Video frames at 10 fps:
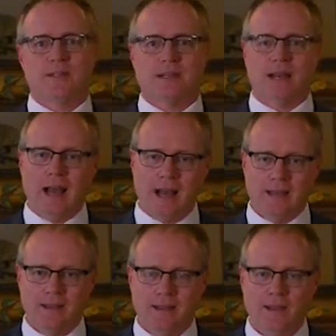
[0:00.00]
de
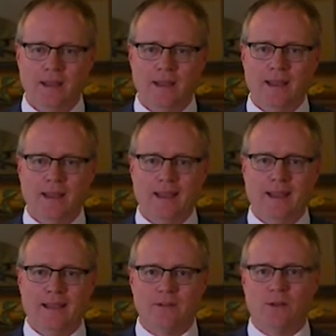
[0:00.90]
Cock
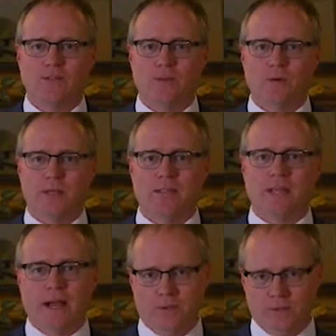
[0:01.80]
and also his
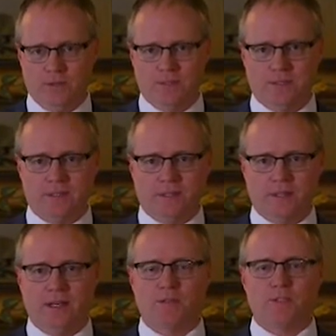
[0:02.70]
elders and the
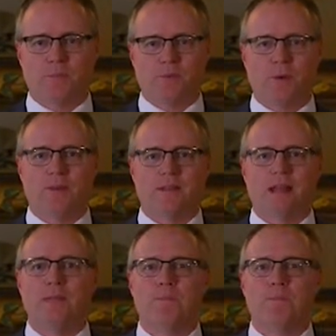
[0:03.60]
leadership role that they